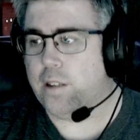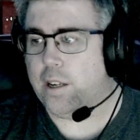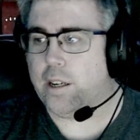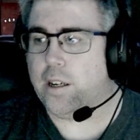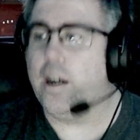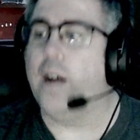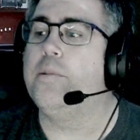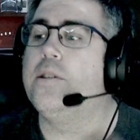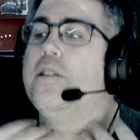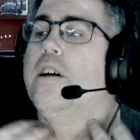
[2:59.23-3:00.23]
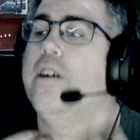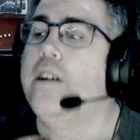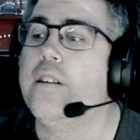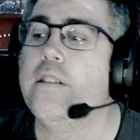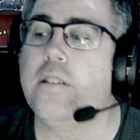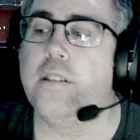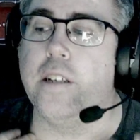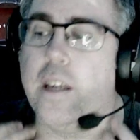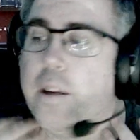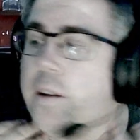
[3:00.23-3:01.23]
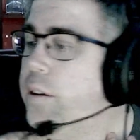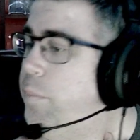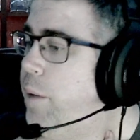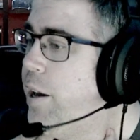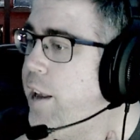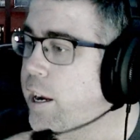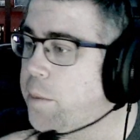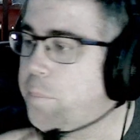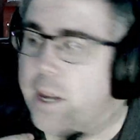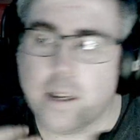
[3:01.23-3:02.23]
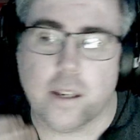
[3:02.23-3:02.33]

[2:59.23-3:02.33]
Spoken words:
Like I'm starting to get my neck back.